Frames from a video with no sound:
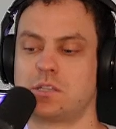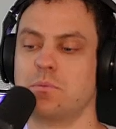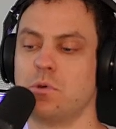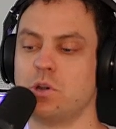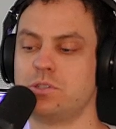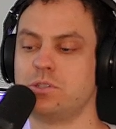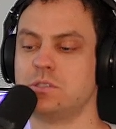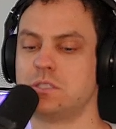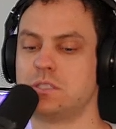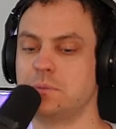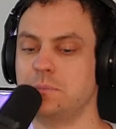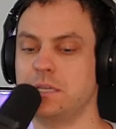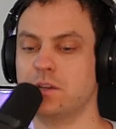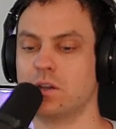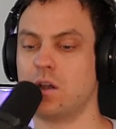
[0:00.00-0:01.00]
commercials to
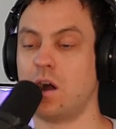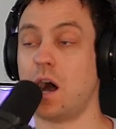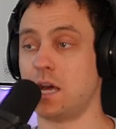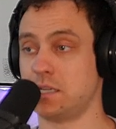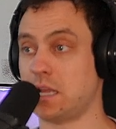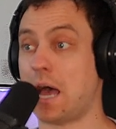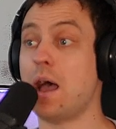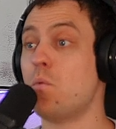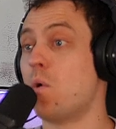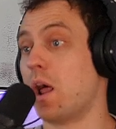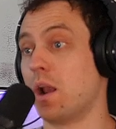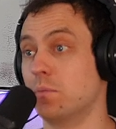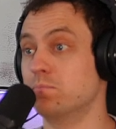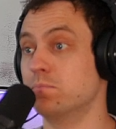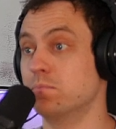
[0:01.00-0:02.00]
me are awesome. I
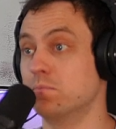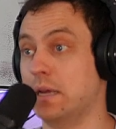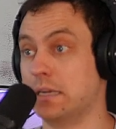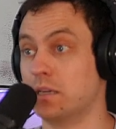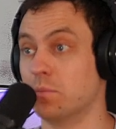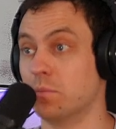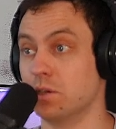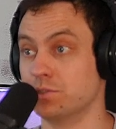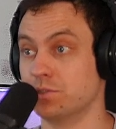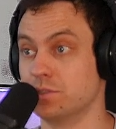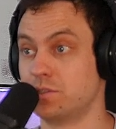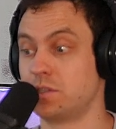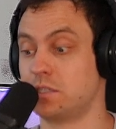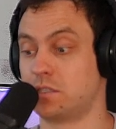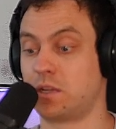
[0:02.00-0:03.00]
want to make
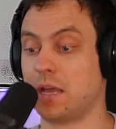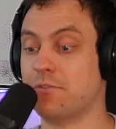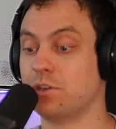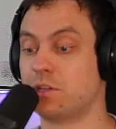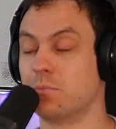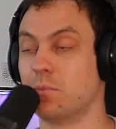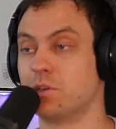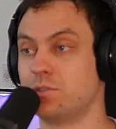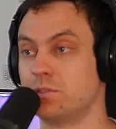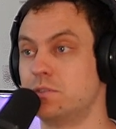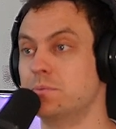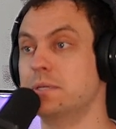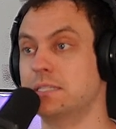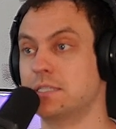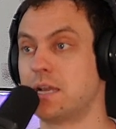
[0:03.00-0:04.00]
commercials because every commercial
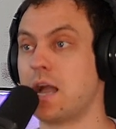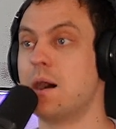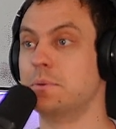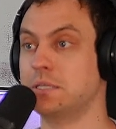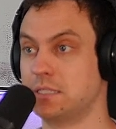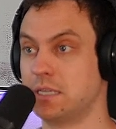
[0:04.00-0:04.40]
to me is a comedy